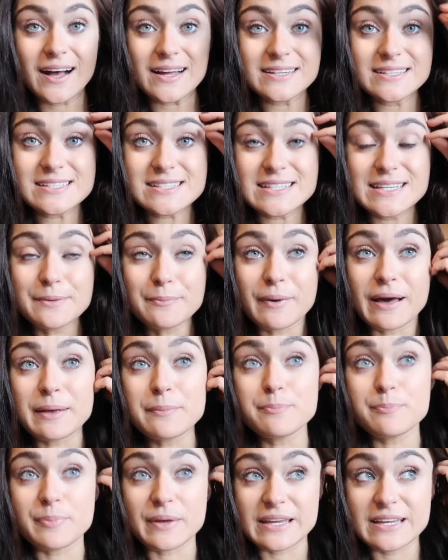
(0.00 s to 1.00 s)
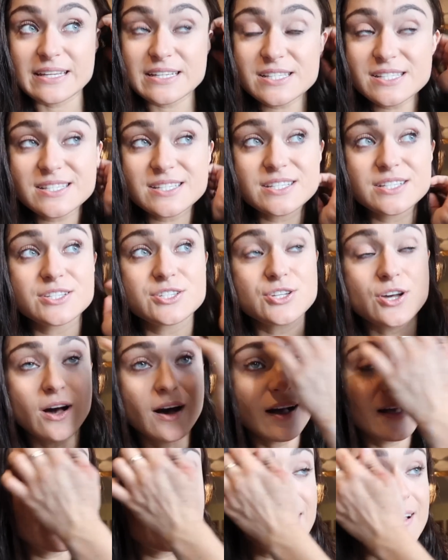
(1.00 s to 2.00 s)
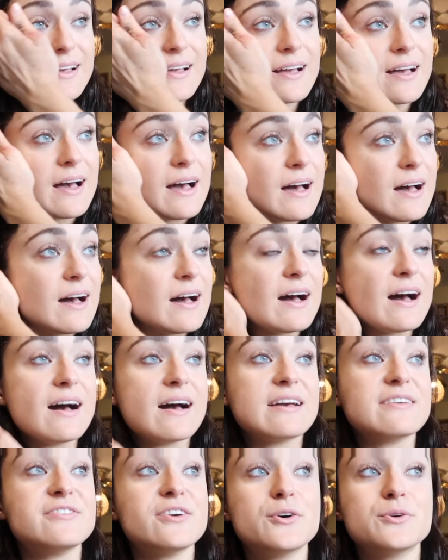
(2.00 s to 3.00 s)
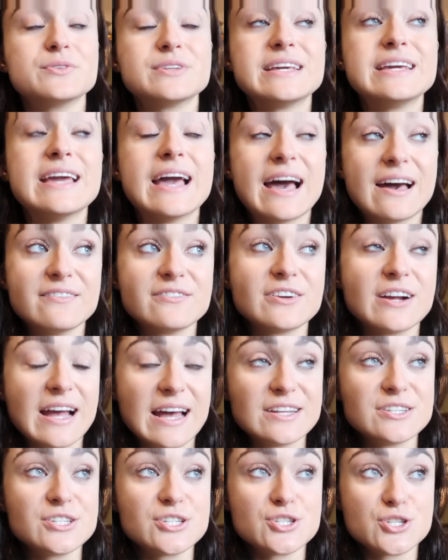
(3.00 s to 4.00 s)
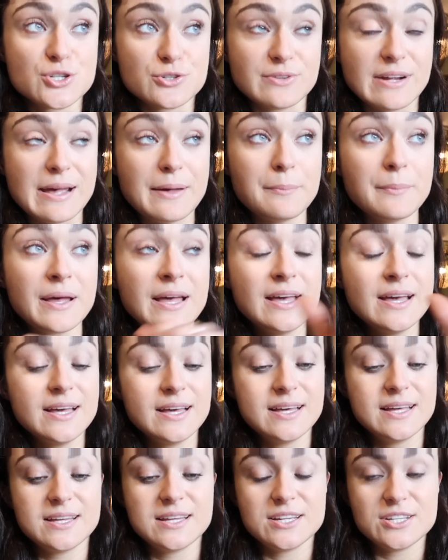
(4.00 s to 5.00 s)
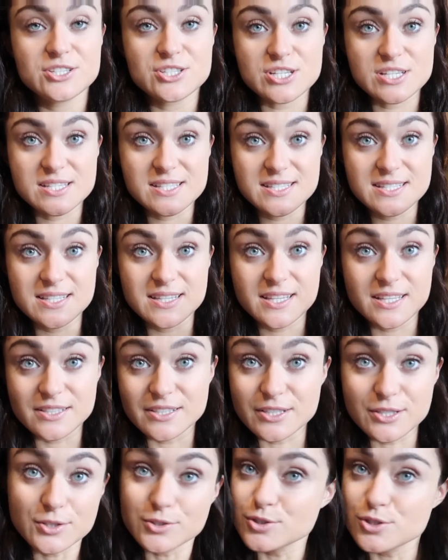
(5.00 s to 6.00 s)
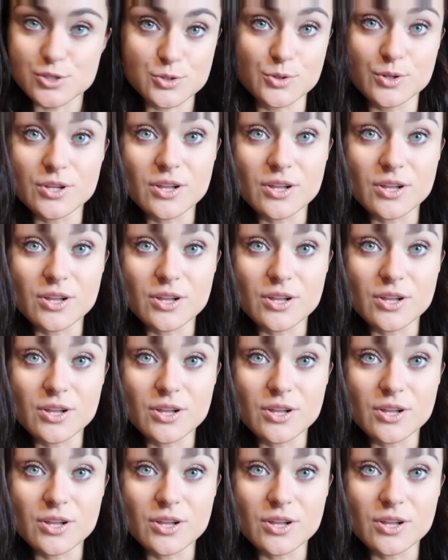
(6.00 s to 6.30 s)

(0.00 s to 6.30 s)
Honestly, my biggest dog, I've only ever had to trim just the little dew